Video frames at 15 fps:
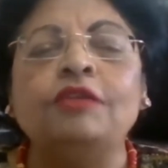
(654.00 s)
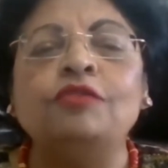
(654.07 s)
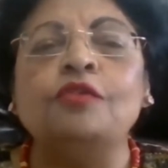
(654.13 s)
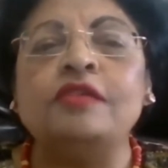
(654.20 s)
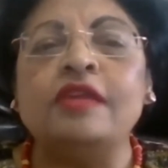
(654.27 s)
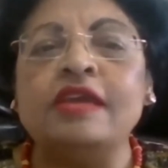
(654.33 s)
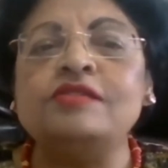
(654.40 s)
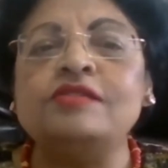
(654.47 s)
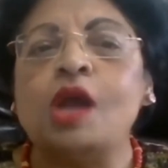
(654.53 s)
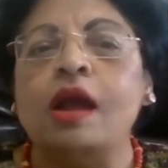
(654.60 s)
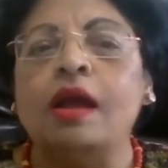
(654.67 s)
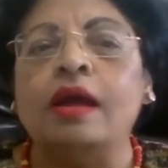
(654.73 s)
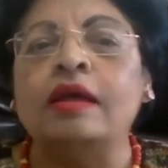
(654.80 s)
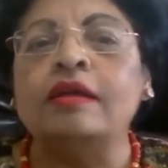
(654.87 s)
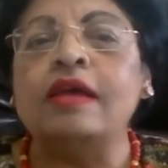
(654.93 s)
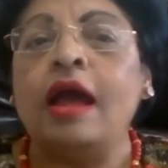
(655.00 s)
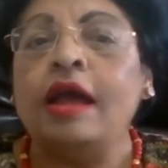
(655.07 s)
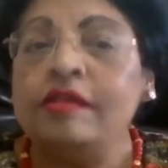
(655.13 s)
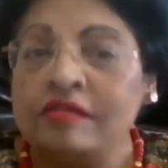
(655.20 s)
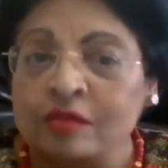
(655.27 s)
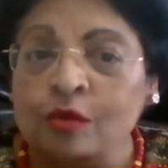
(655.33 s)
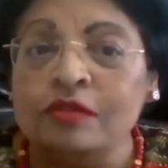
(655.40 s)
to teach
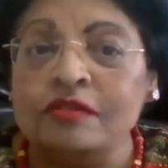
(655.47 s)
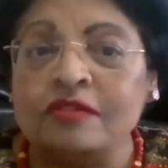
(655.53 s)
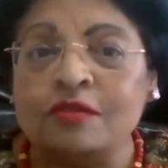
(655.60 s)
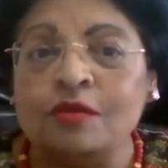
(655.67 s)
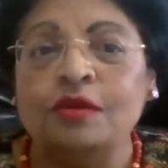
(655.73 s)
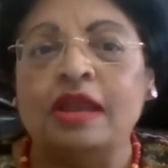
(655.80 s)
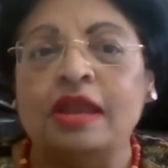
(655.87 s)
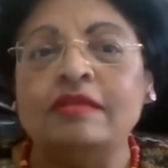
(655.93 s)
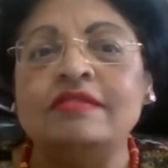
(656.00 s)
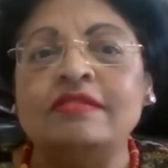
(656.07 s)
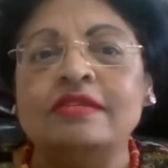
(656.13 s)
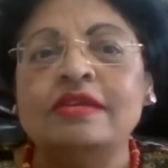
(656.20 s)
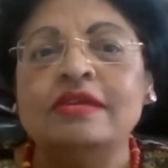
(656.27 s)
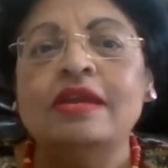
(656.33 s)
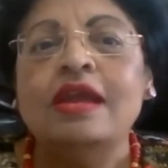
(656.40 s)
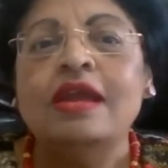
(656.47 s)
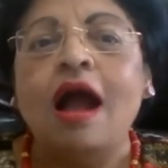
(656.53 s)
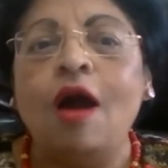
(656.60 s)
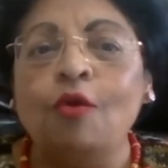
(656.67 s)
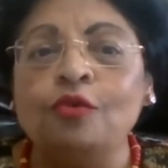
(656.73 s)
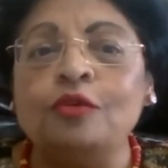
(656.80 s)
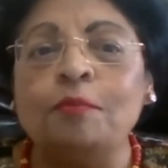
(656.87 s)
high school students
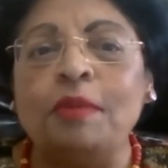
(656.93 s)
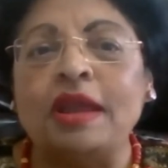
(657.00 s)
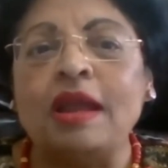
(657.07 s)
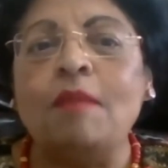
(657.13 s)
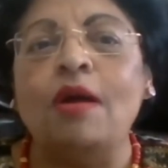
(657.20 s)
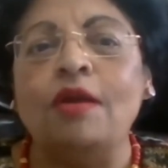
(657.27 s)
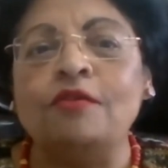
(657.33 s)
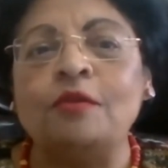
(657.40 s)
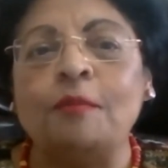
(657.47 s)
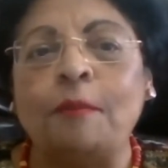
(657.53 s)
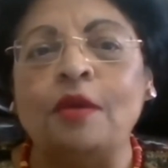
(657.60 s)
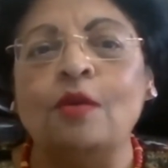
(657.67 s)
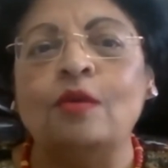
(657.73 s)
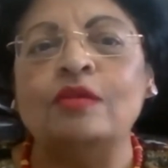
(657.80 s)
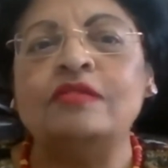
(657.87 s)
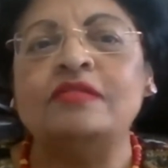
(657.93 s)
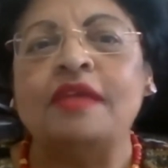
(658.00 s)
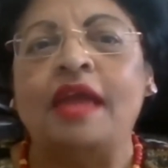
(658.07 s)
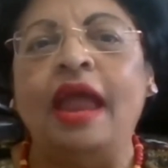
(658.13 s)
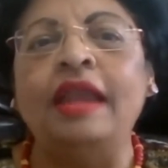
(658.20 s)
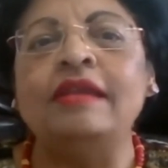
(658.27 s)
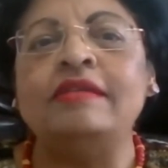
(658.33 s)
how to become entrepreneurs
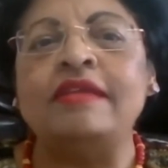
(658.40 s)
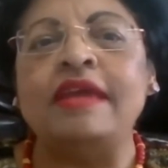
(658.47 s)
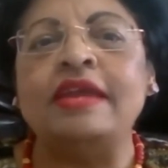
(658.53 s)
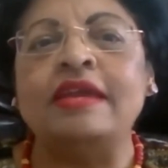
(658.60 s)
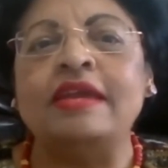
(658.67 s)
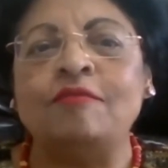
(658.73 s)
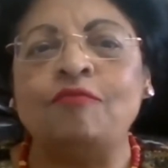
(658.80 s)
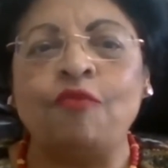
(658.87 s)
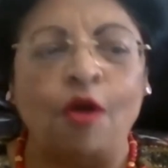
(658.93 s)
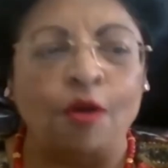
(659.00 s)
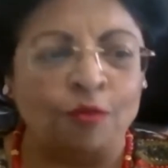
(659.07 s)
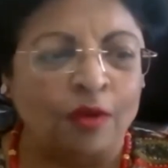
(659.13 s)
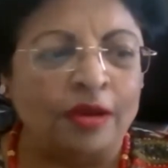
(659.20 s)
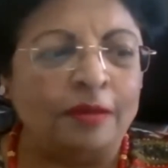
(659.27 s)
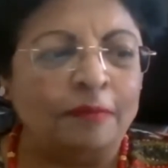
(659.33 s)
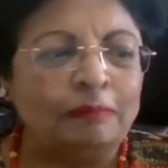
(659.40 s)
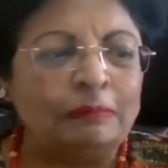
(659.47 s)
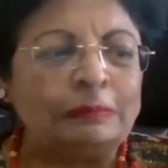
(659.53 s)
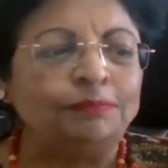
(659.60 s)
and take it forward.